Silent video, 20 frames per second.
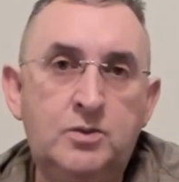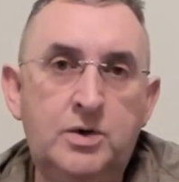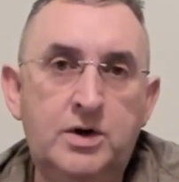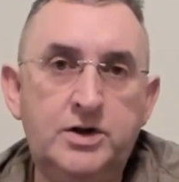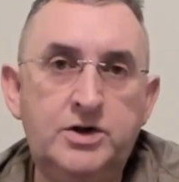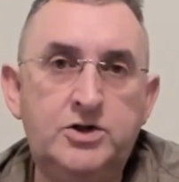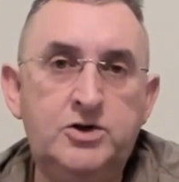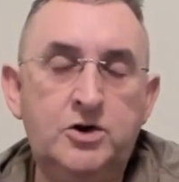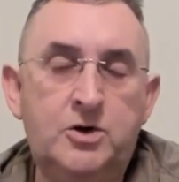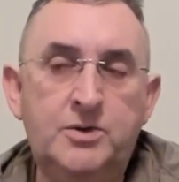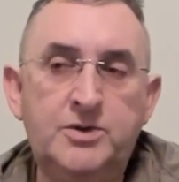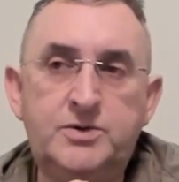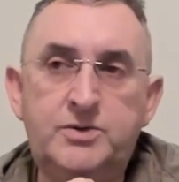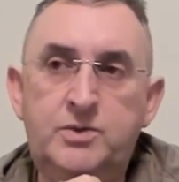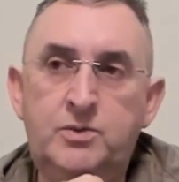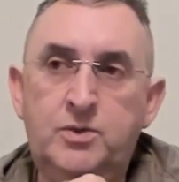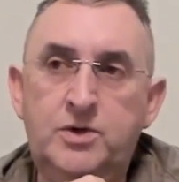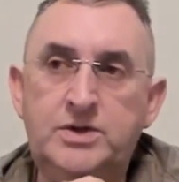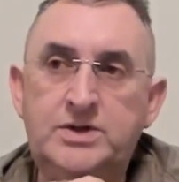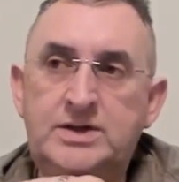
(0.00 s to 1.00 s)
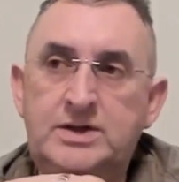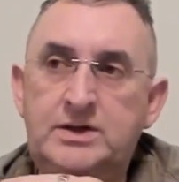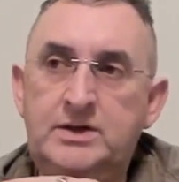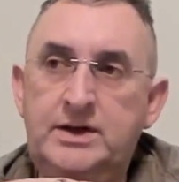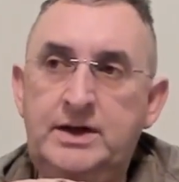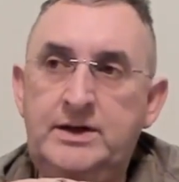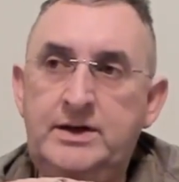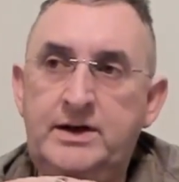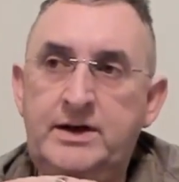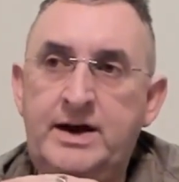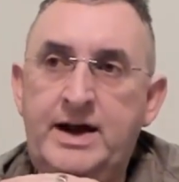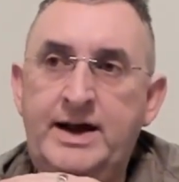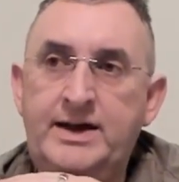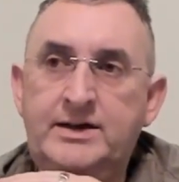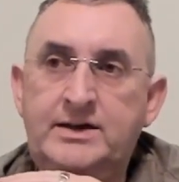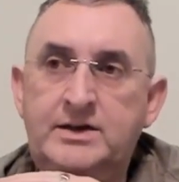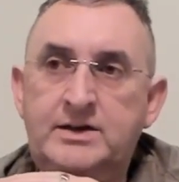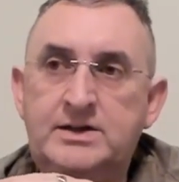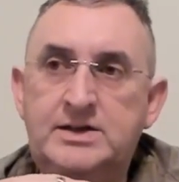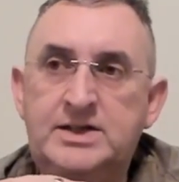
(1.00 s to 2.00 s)
workshops, we want to
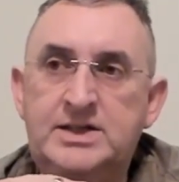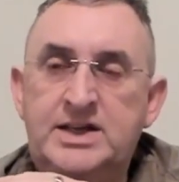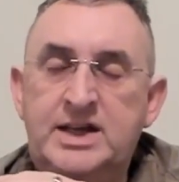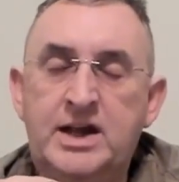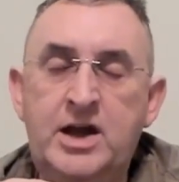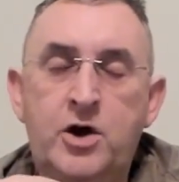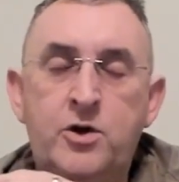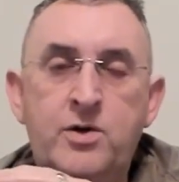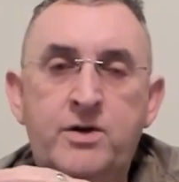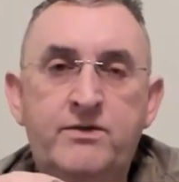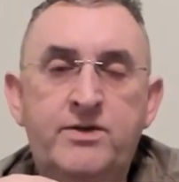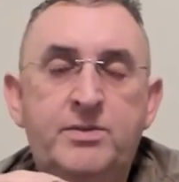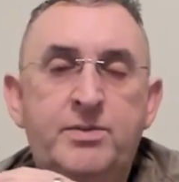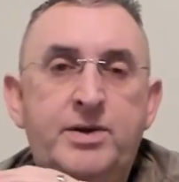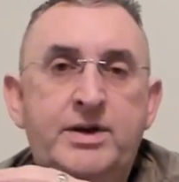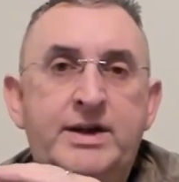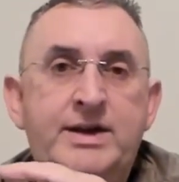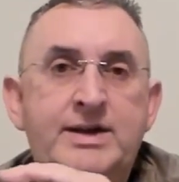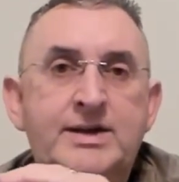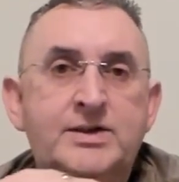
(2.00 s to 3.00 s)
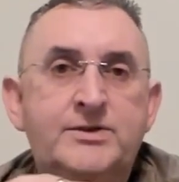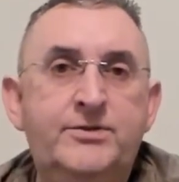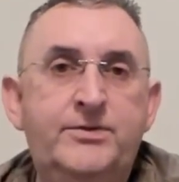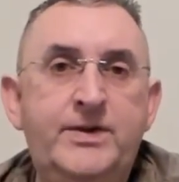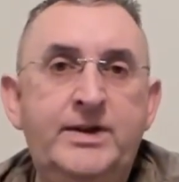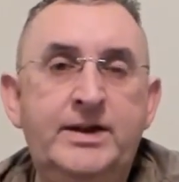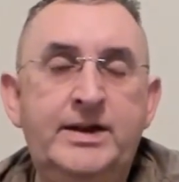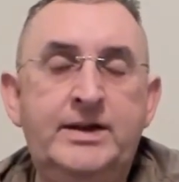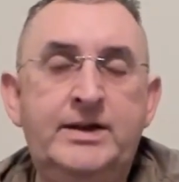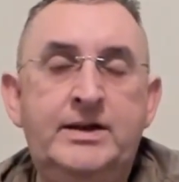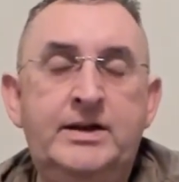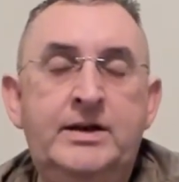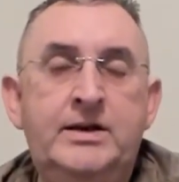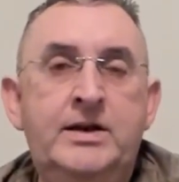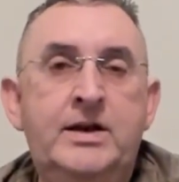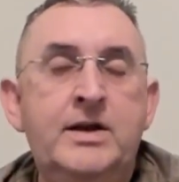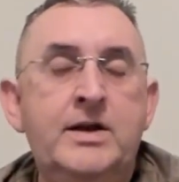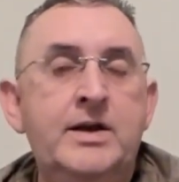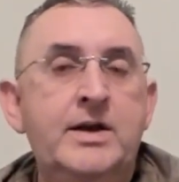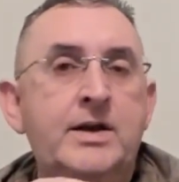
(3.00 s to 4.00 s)
interact and see how everybody is feeling
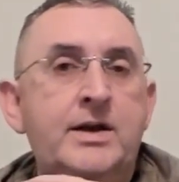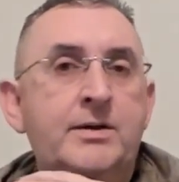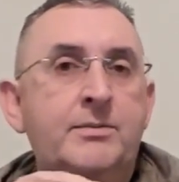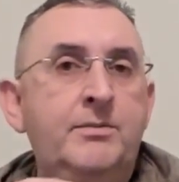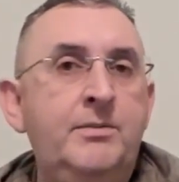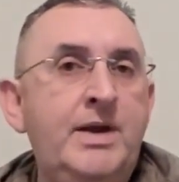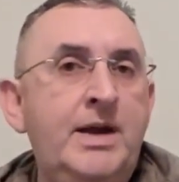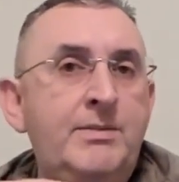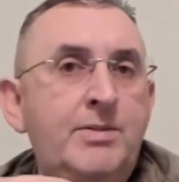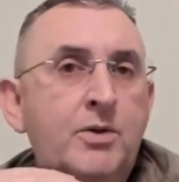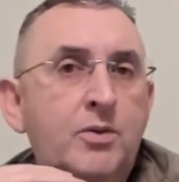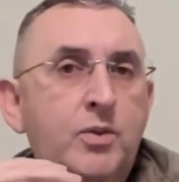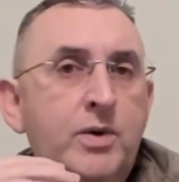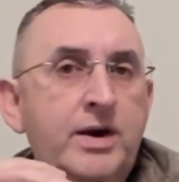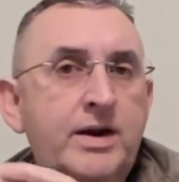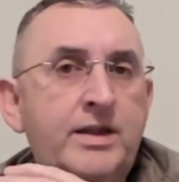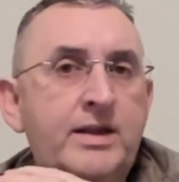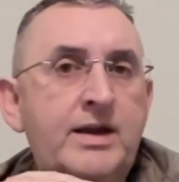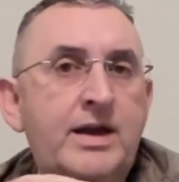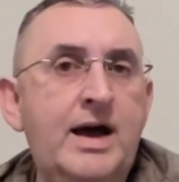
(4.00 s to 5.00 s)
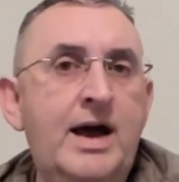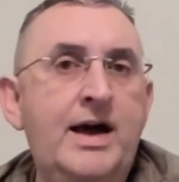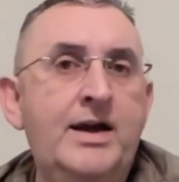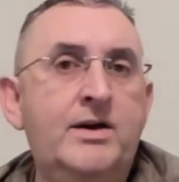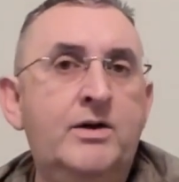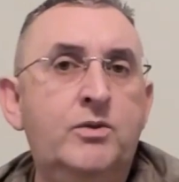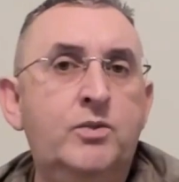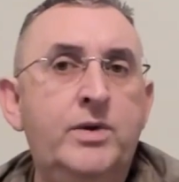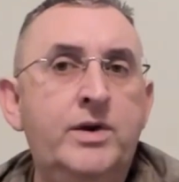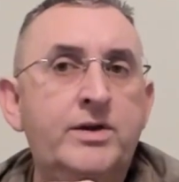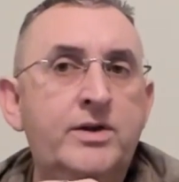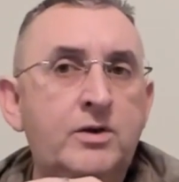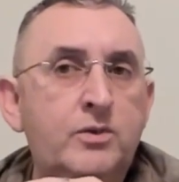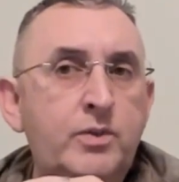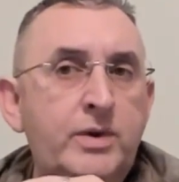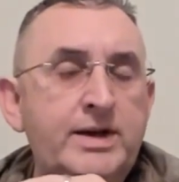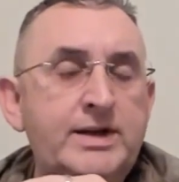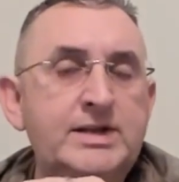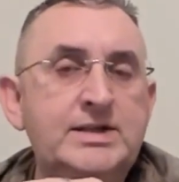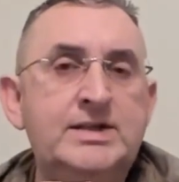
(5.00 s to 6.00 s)
and maybe where they are or where their
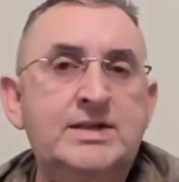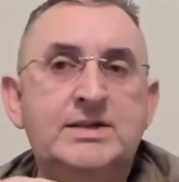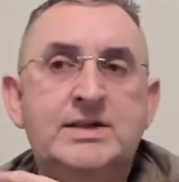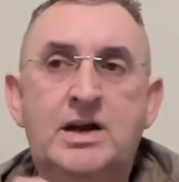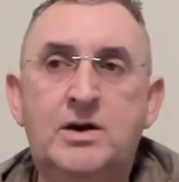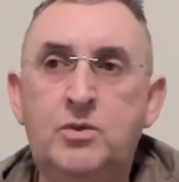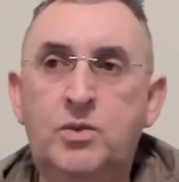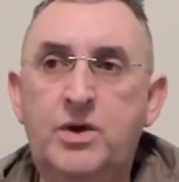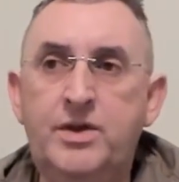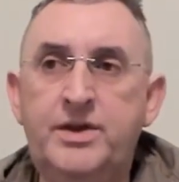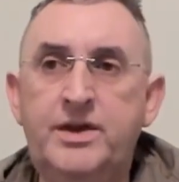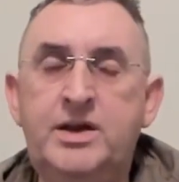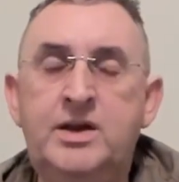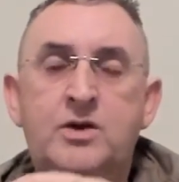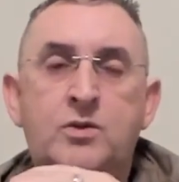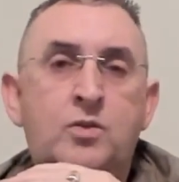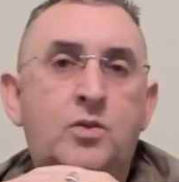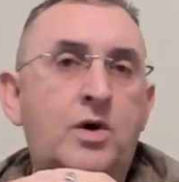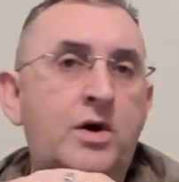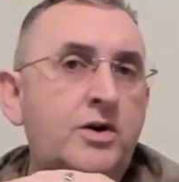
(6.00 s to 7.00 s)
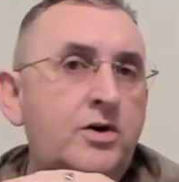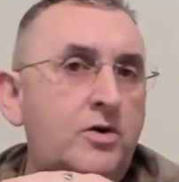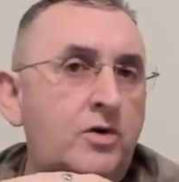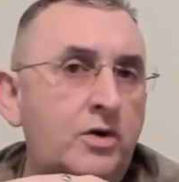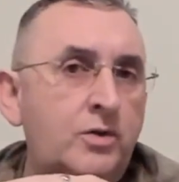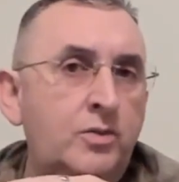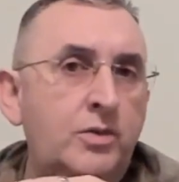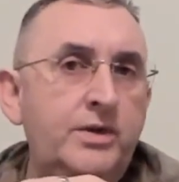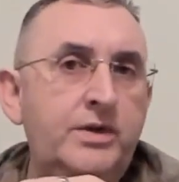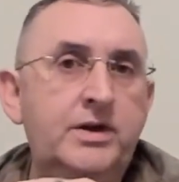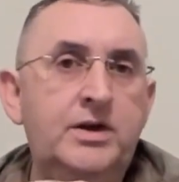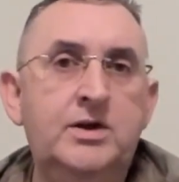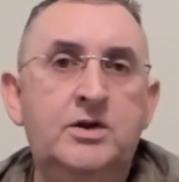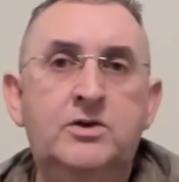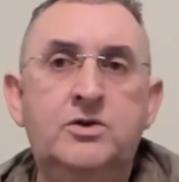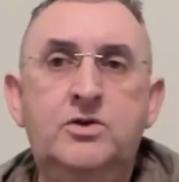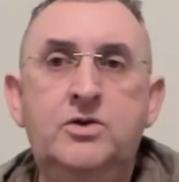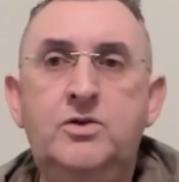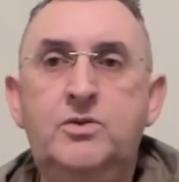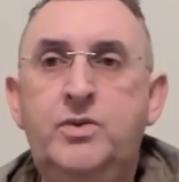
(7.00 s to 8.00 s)
weaknesses are, what they can work on, what they
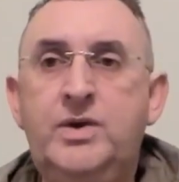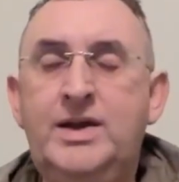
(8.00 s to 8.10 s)
can do.